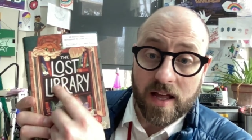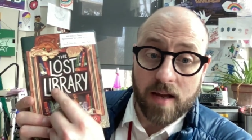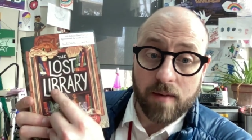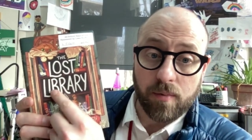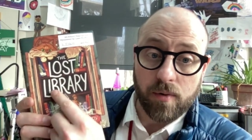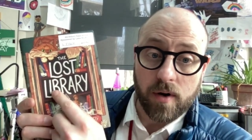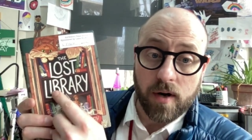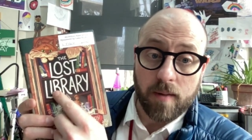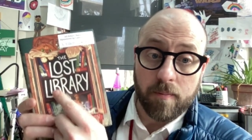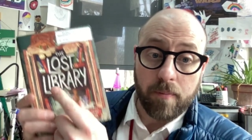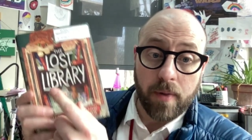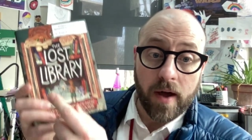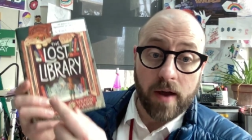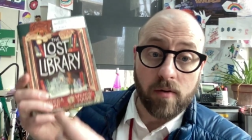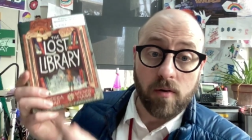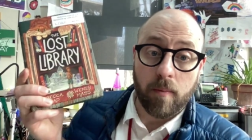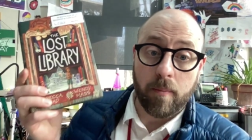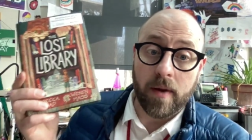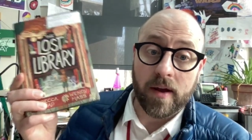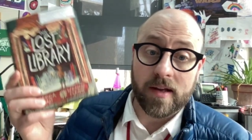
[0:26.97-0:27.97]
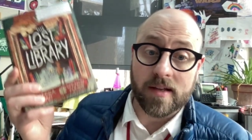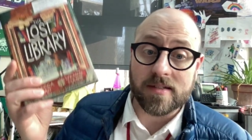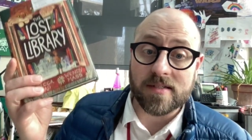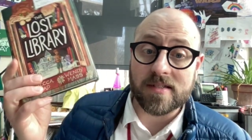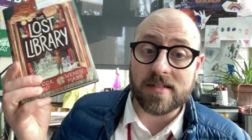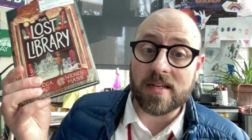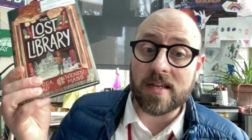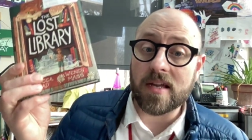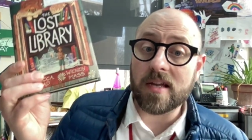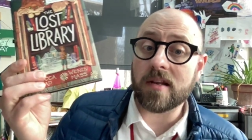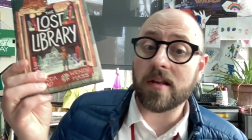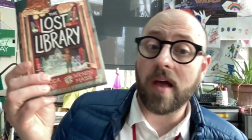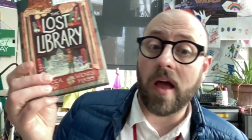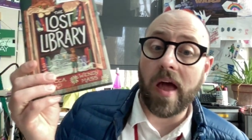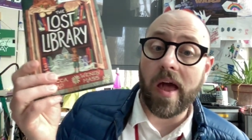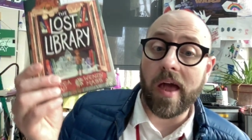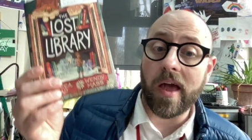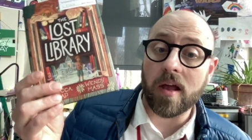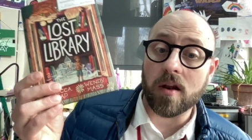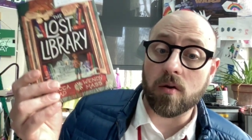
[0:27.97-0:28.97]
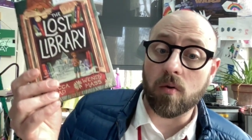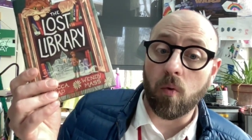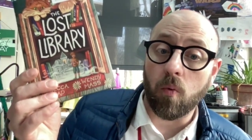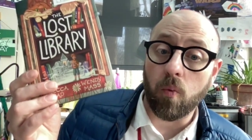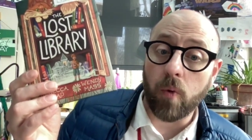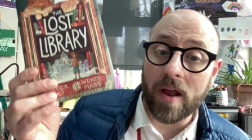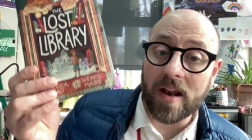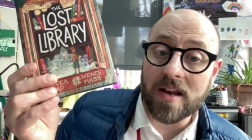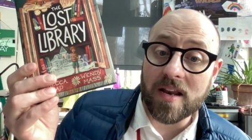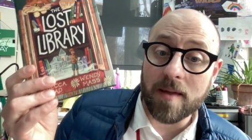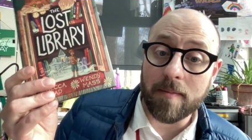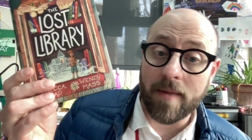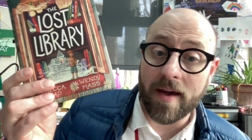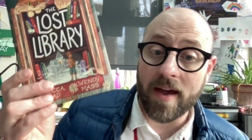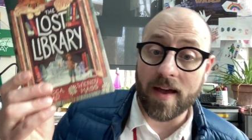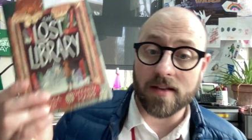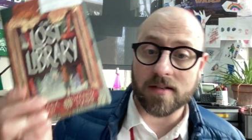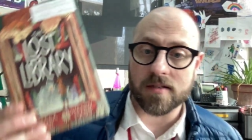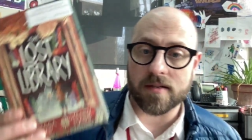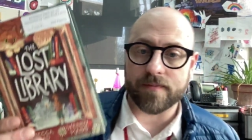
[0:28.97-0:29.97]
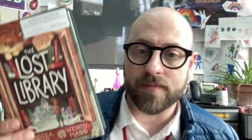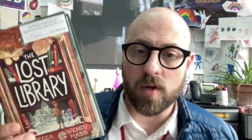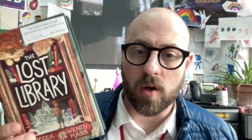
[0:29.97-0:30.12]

Library by Rebecca Stead and Wendy Mass.